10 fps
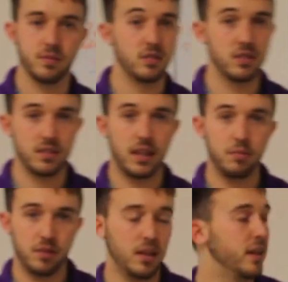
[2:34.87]
It's the
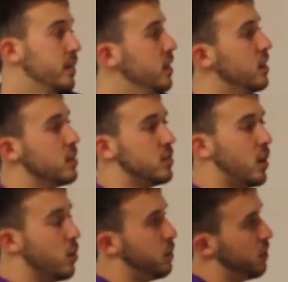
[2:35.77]
same thing.
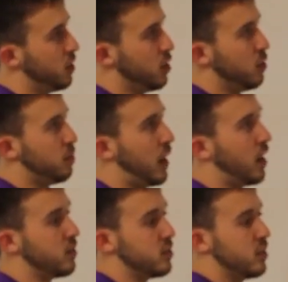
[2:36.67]
So,
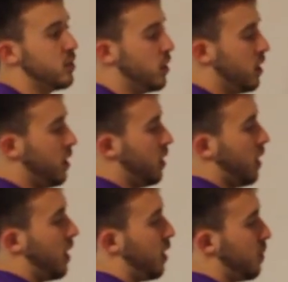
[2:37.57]
pi over 2.
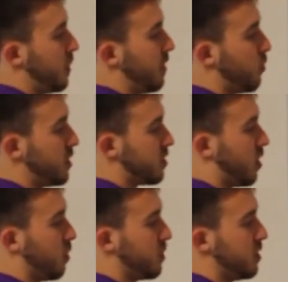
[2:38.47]
If we
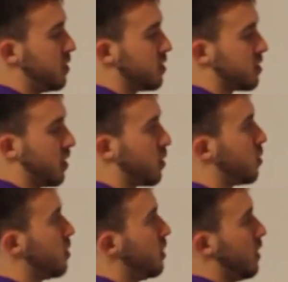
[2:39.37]
start with the unit
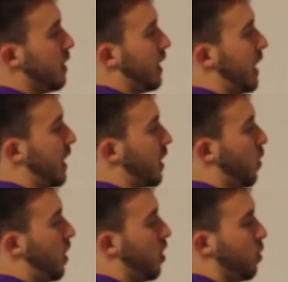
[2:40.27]
circle and I go
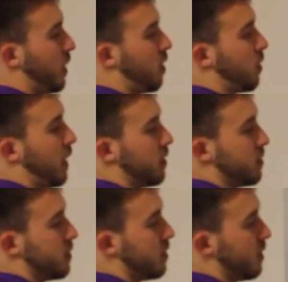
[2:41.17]
all the way
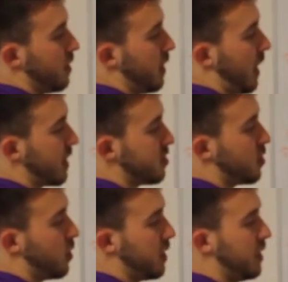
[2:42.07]
around, I'll
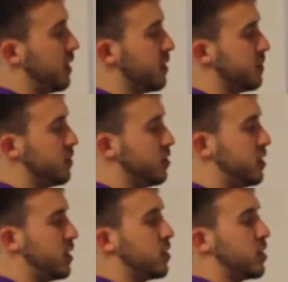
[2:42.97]
start here,
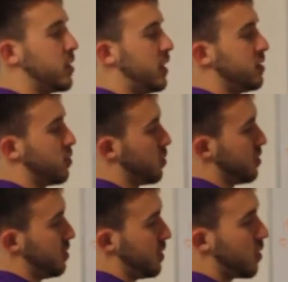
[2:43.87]
0 degrees
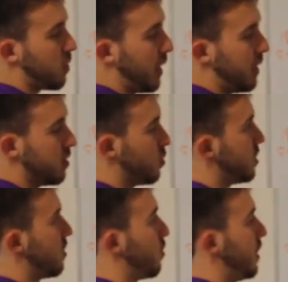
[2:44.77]
or 0 radians,
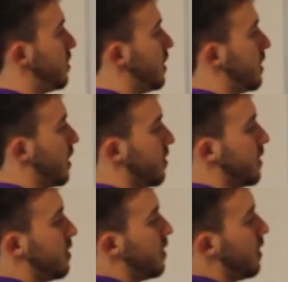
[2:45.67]
whichever way you think of
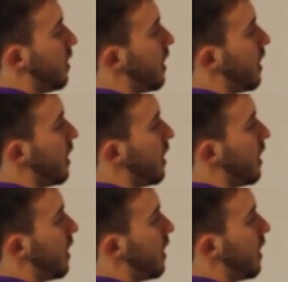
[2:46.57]
it.